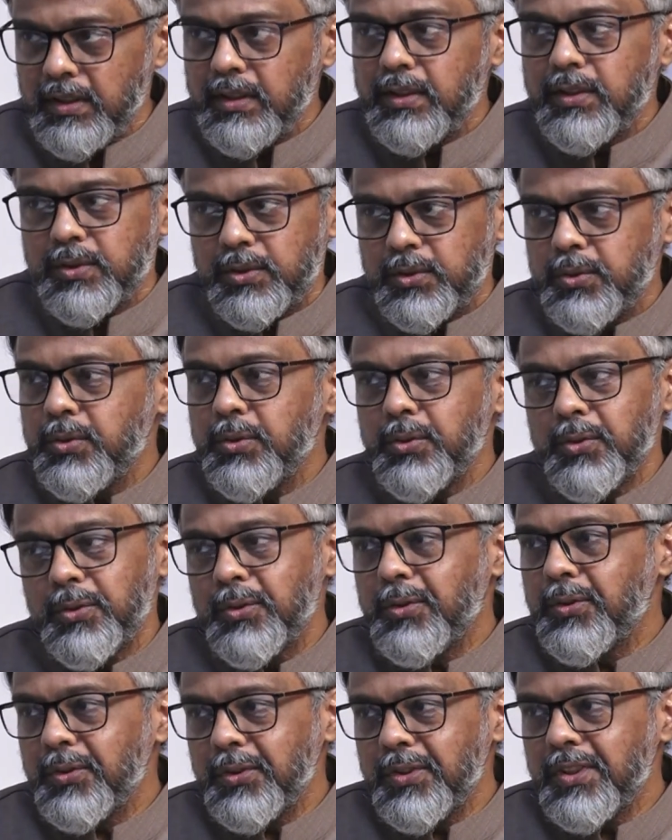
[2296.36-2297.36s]
Right.
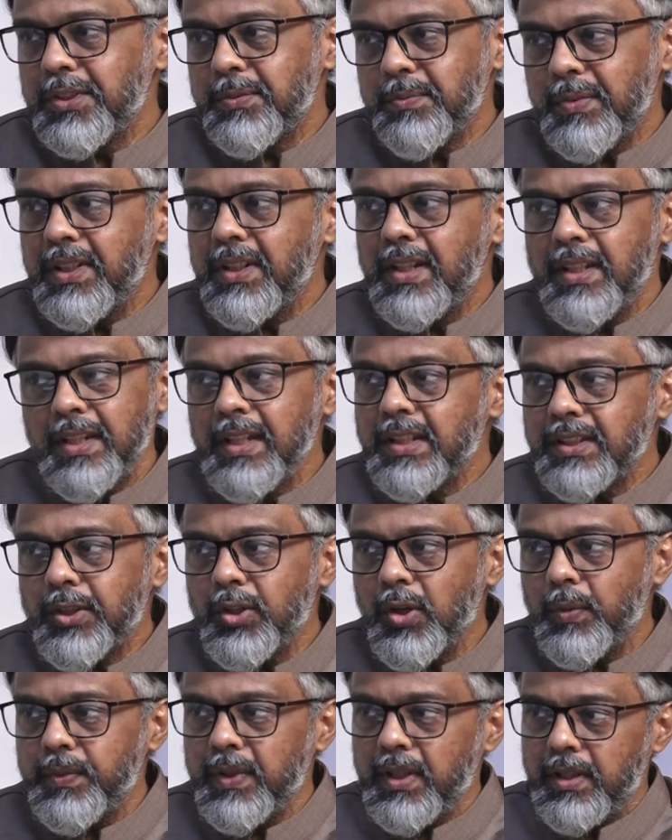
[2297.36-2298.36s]
So this mentality is
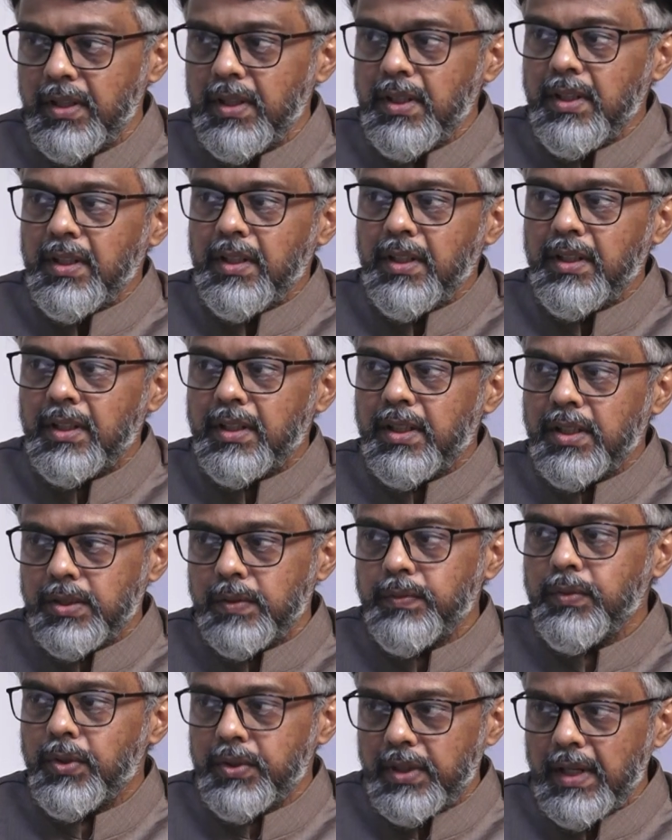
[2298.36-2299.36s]
adopted. In the case
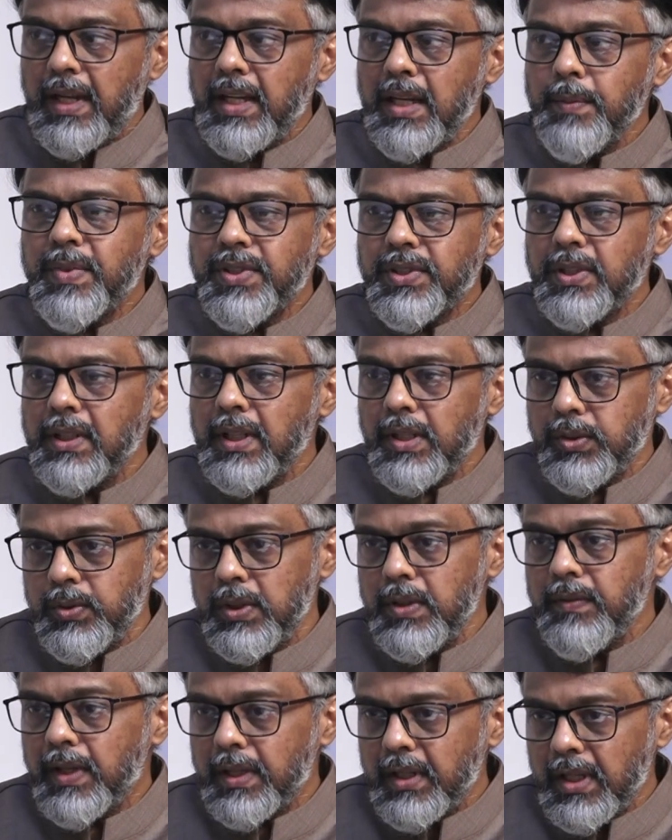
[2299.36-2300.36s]
of Dr. Annie Besant,
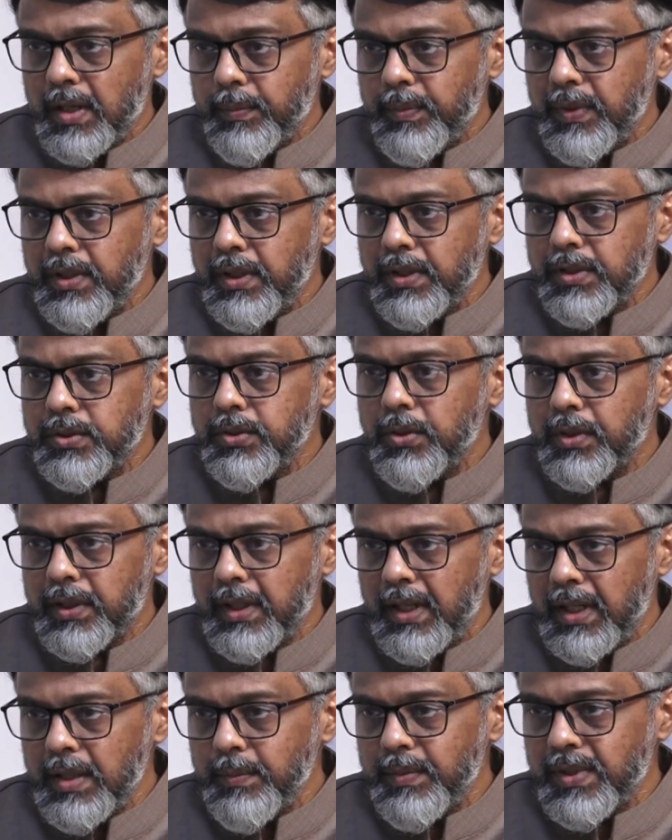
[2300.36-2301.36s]
actually what happened is
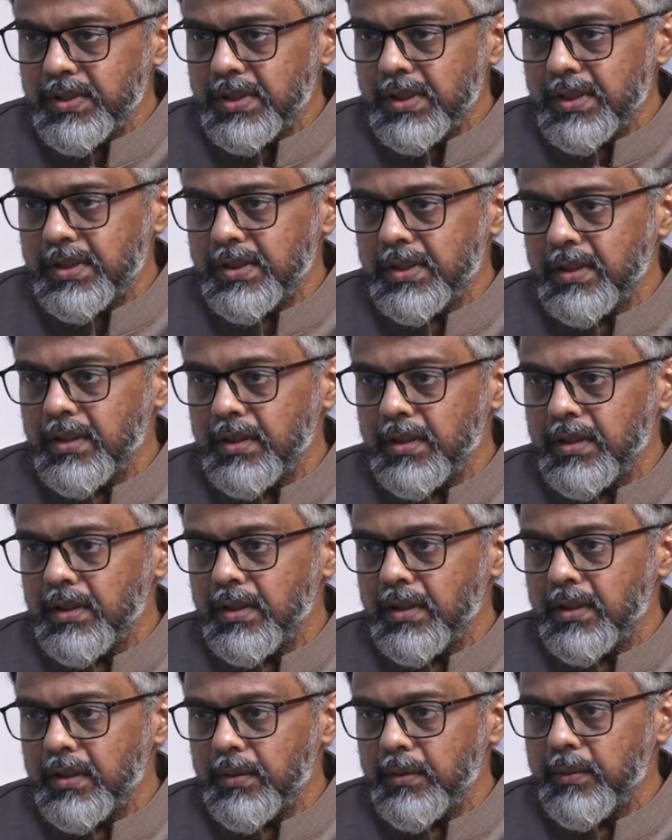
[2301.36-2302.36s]
Dr. Annie Besant's
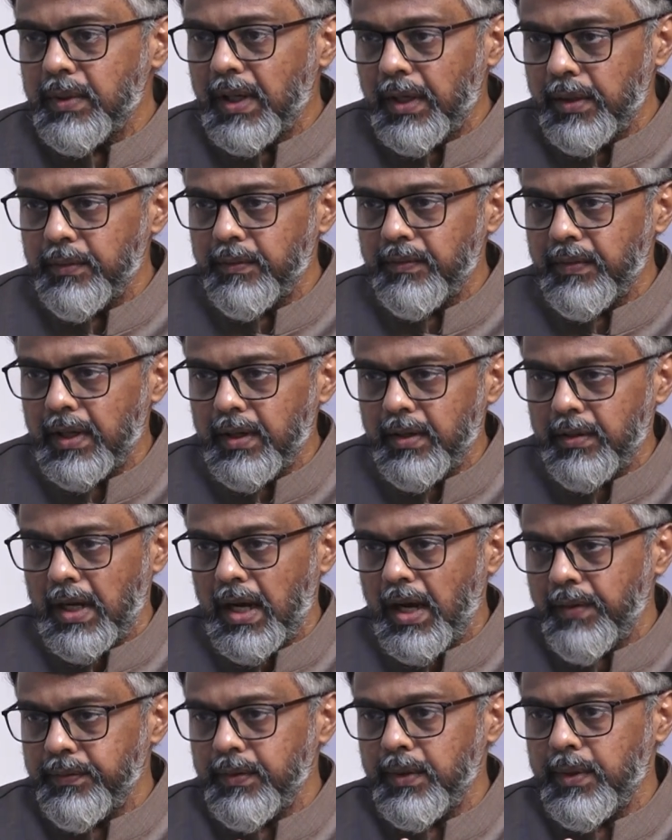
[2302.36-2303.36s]

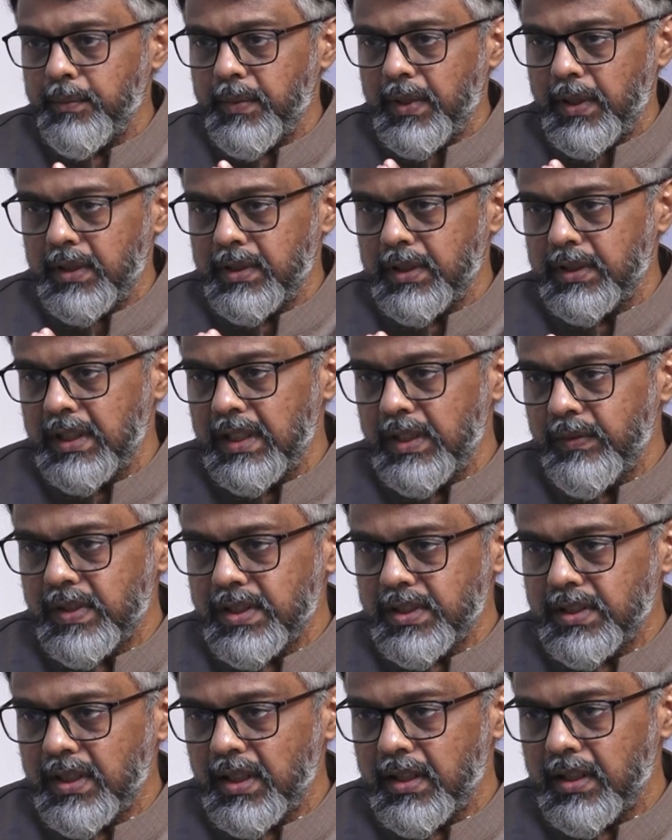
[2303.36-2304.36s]
the thing
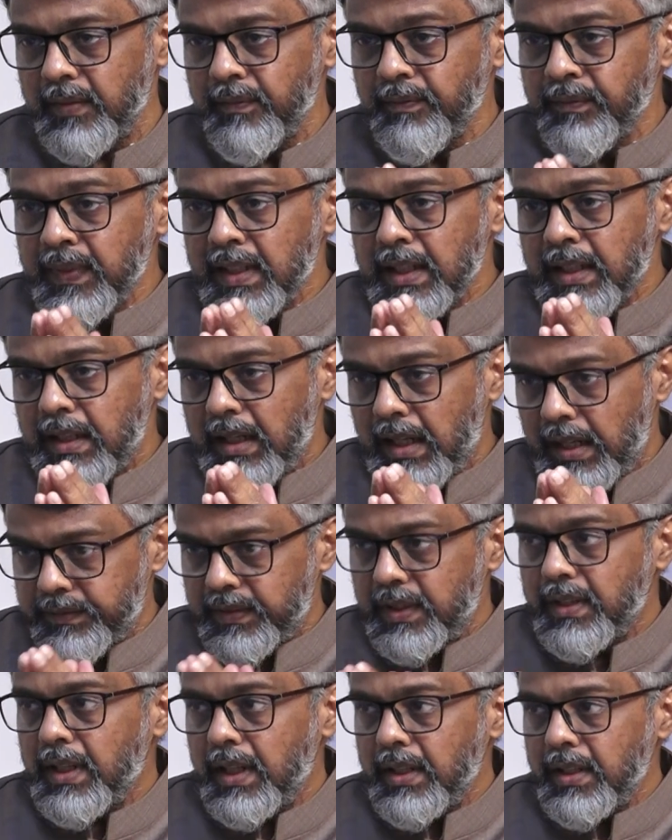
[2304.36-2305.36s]
was that
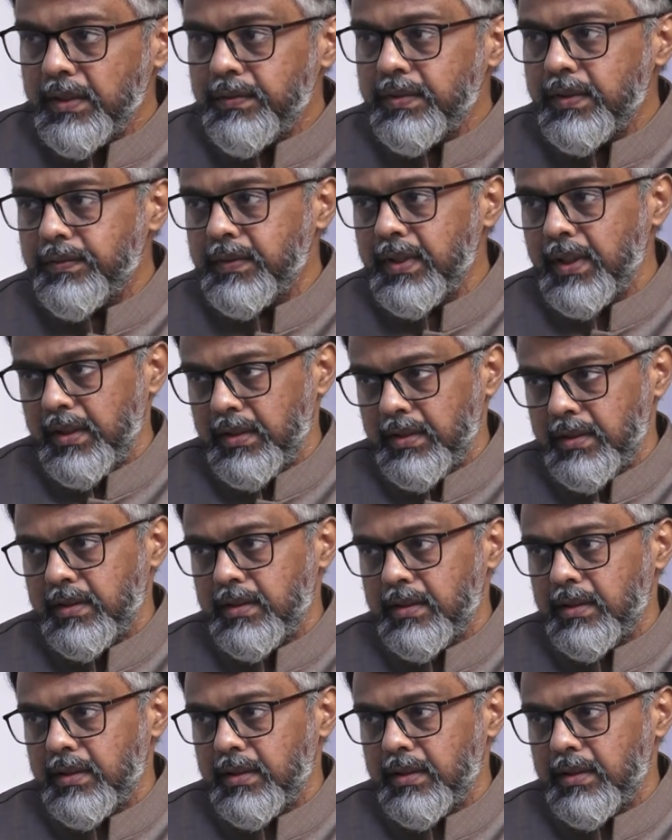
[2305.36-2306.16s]
after 1915